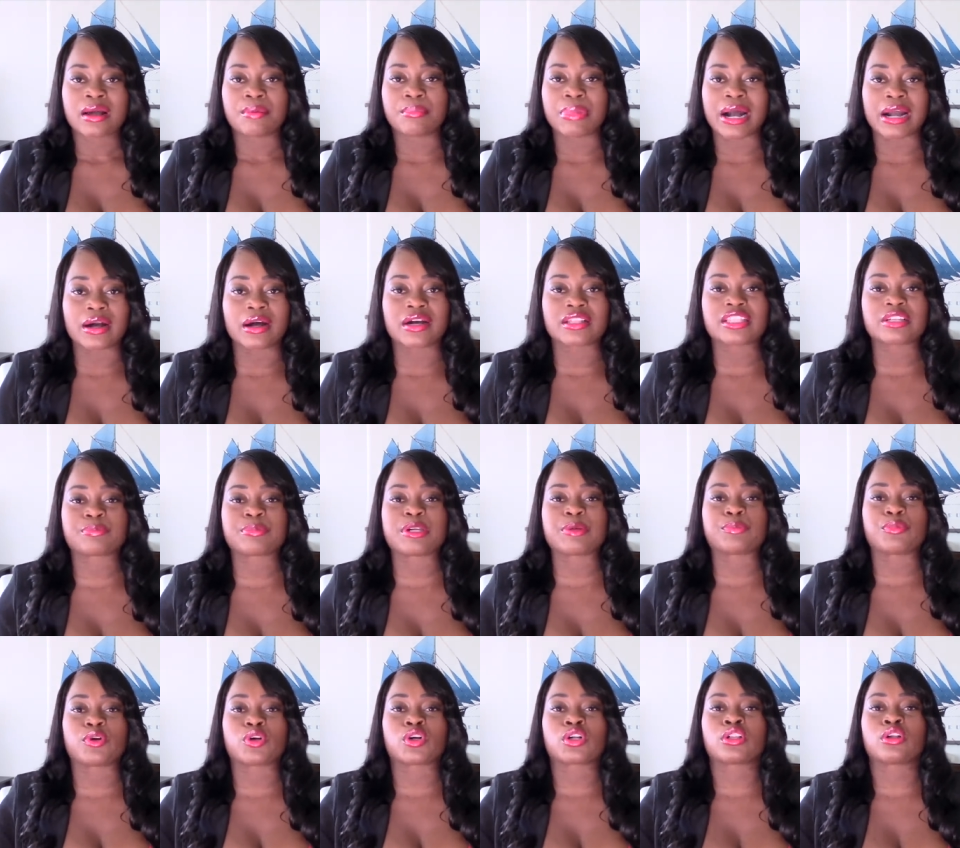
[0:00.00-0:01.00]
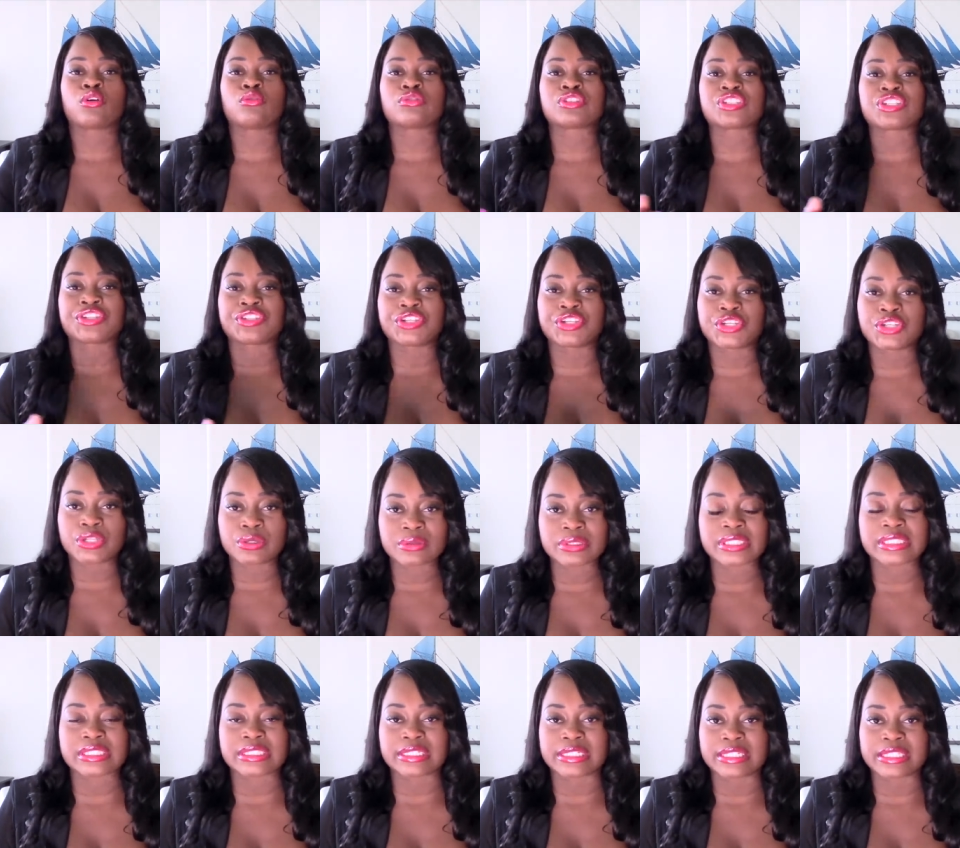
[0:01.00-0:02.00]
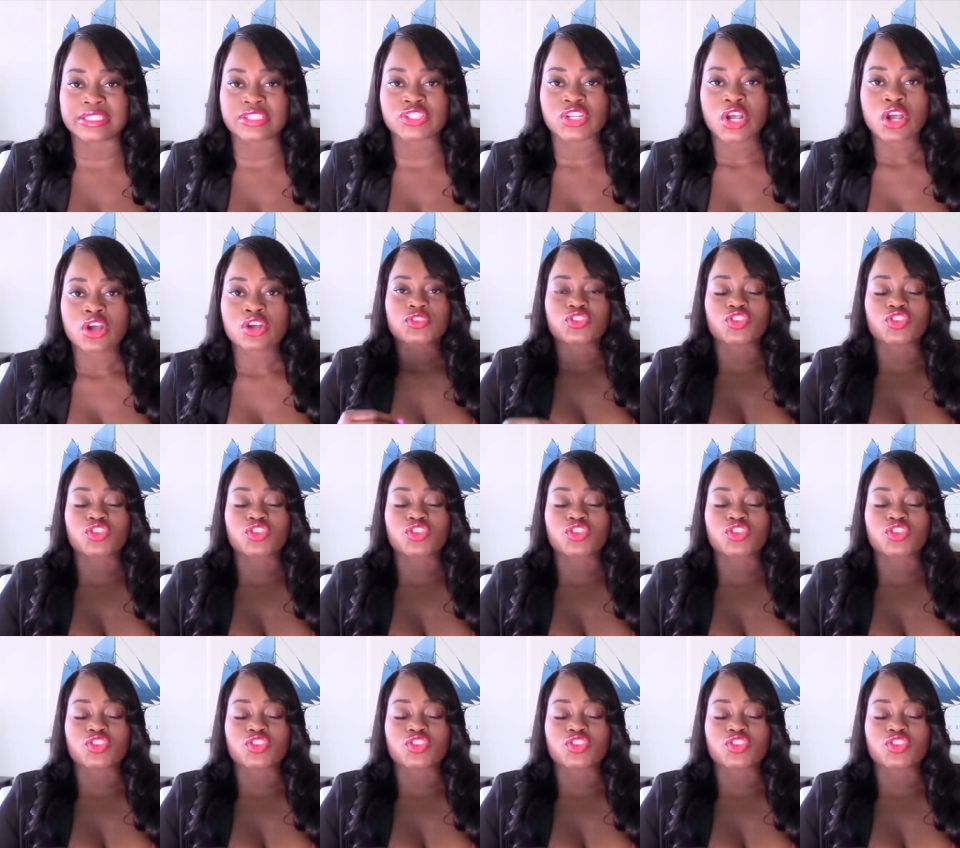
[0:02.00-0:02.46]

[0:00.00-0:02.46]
by other people close to the Houstons.